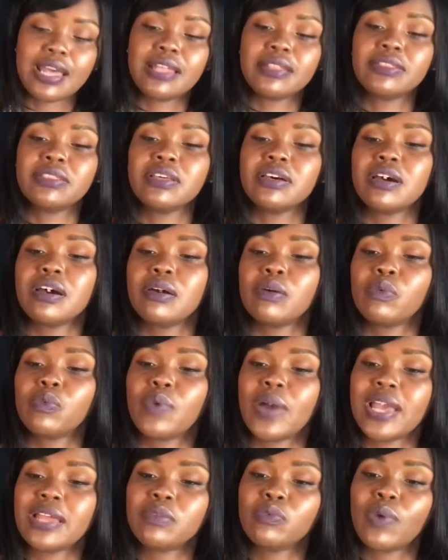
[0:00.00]
and the
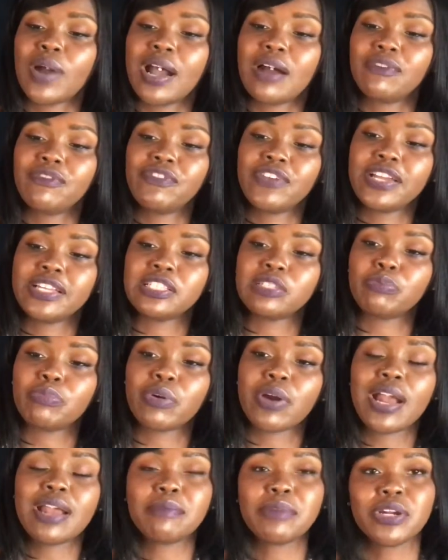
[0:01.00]
Wet n Wild Face
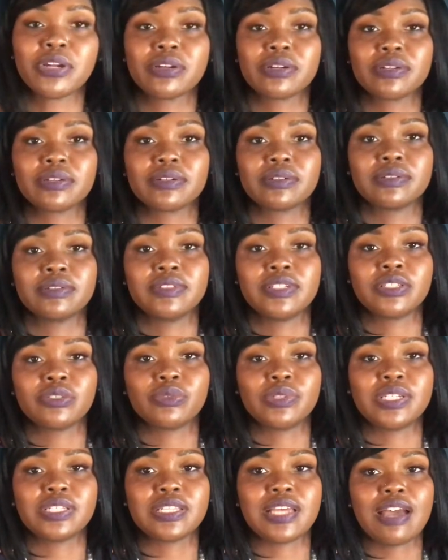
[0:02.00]
Primer. This
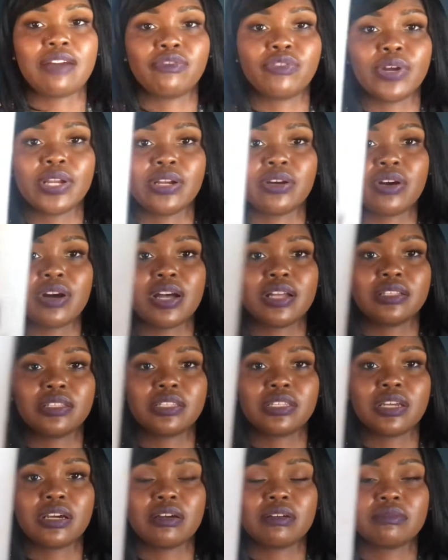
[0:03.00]
one is halfway gone,
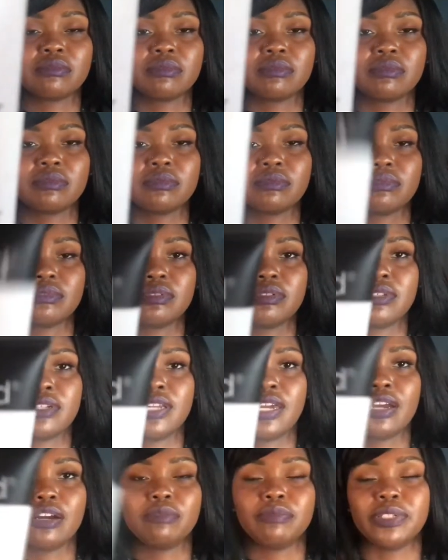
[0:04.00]
so
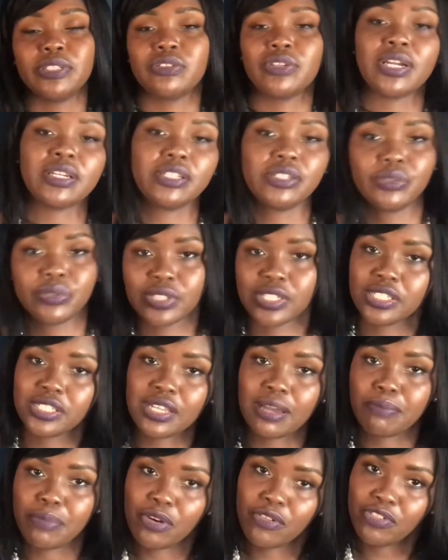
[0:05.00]
it helped me try to use this
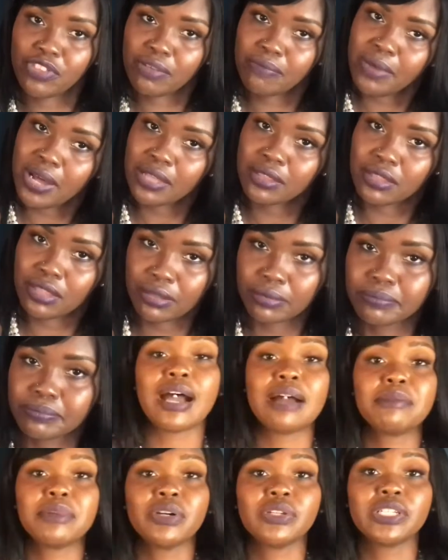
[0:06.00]
up over the month.
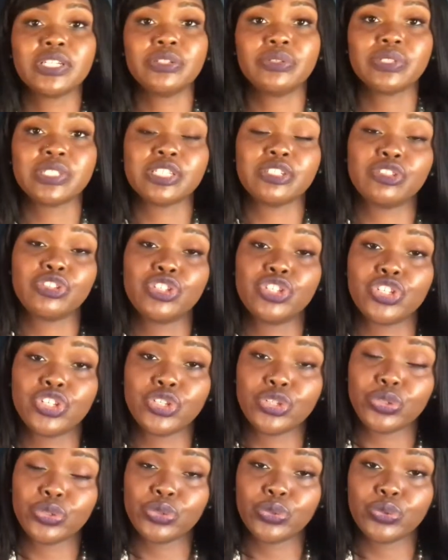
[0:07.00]
I'm only using
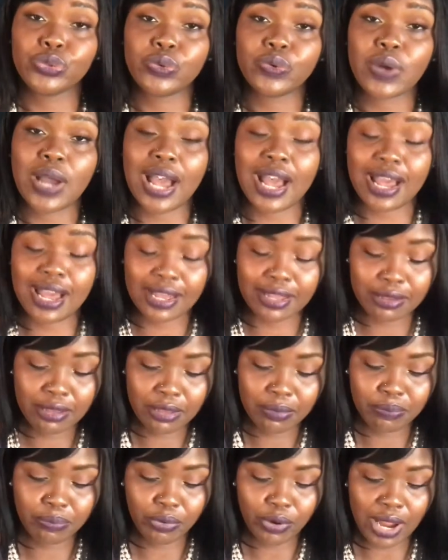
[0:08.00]
2
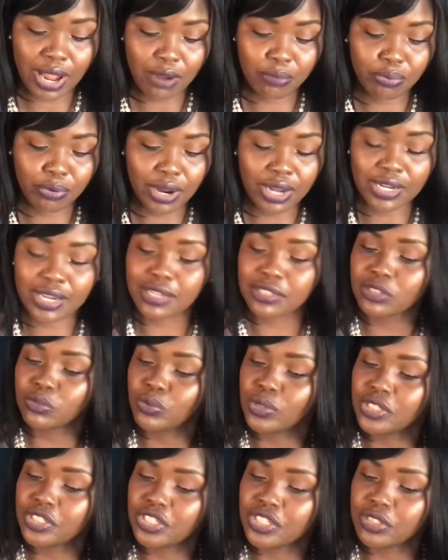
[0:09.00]
eyebrow products,
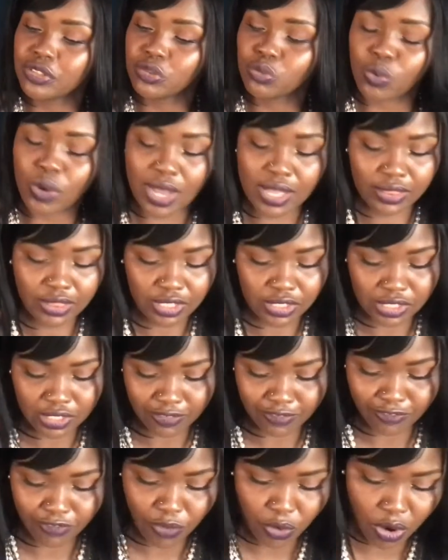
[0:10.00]
which is one, the
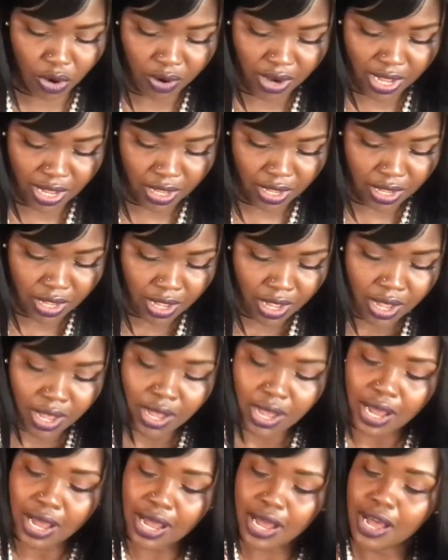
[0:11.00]
Sephora
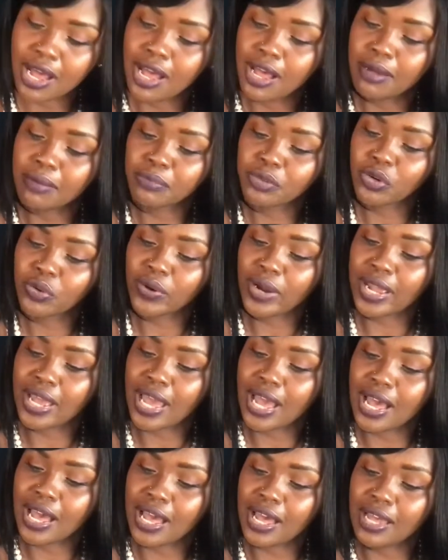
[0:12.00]

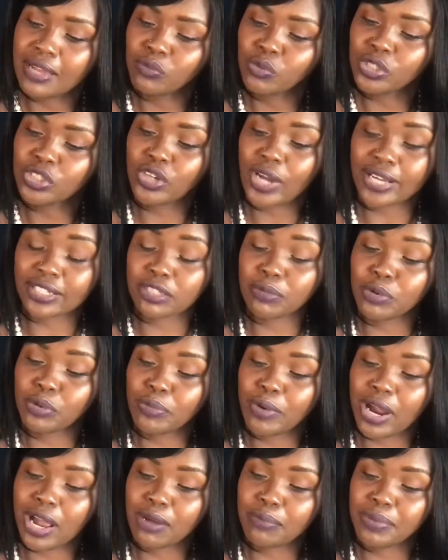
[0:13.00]
Crayon Retractable
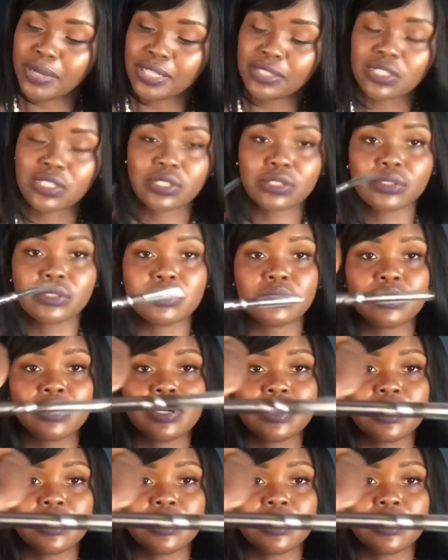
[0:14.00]
Brow Pencil